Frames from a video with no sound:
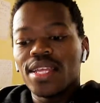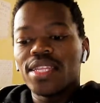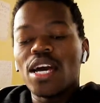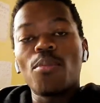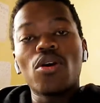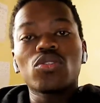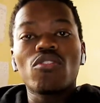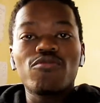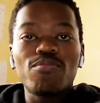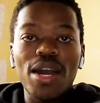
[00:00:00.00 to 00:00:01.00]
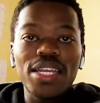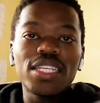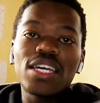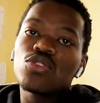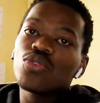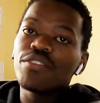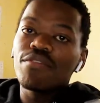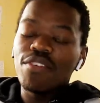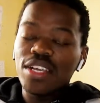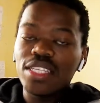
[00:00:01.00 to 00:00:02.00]
the amount of money that you
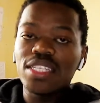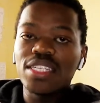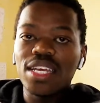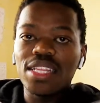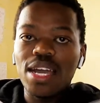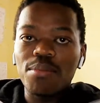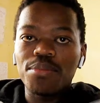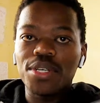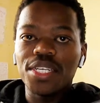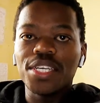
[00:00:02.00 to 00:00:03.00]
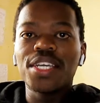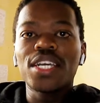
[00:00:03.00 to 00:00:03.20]
invest in that company.